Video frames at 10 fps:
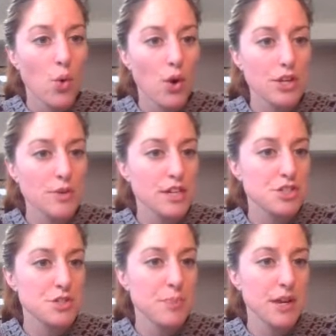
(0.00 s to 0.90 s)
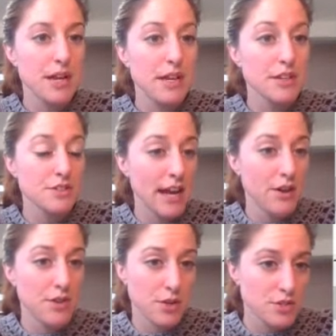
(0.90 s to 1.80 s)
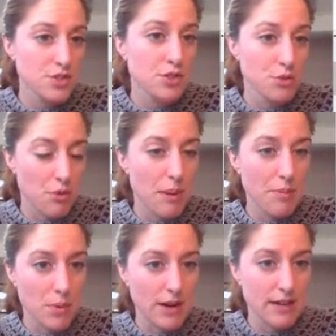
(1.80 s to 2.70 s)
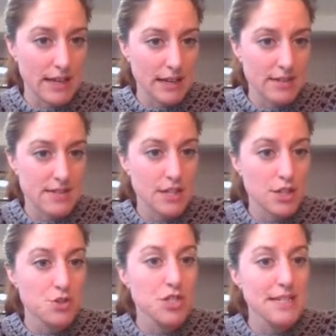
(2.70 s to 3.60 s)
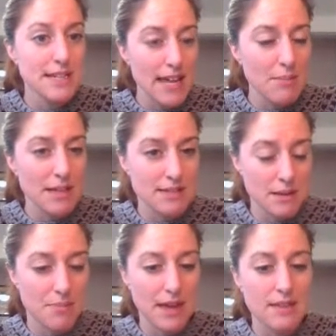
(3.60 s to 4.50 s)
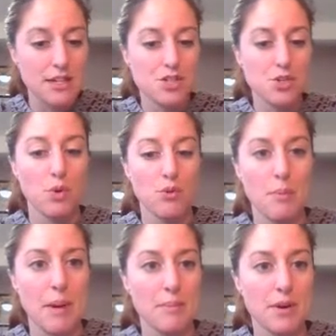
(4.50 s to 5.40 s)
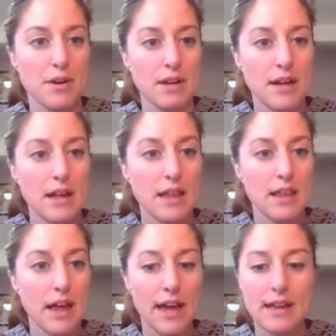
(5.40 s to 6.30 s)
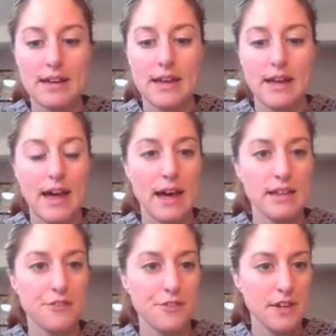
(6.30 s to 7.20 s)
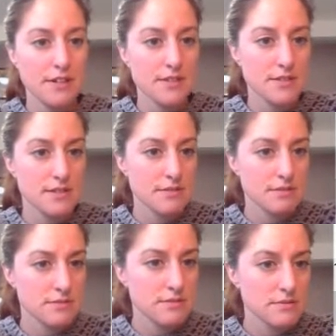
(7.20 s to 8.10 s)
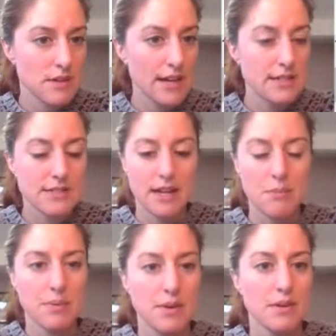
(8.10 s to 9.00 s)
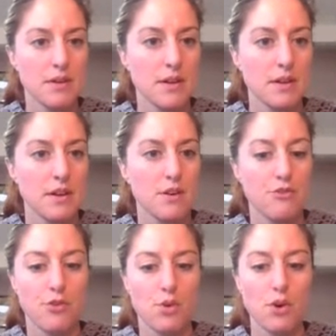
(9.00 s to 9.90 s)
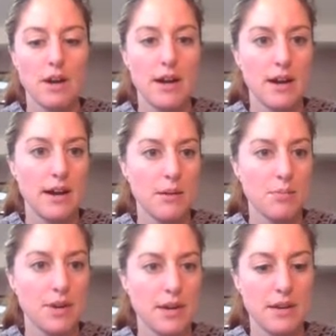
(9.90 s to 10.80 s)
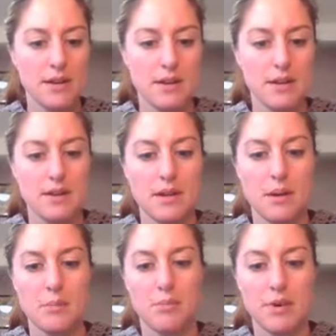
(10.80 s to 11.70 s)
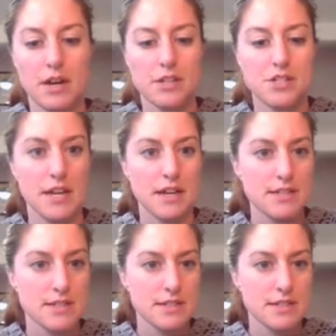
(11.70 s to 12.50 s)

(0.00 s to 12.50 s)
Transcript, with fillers: or you can just put it in your download so you'll remember where it is. And you should name it something that you will remember, like elephant, I can type, for hybrid project.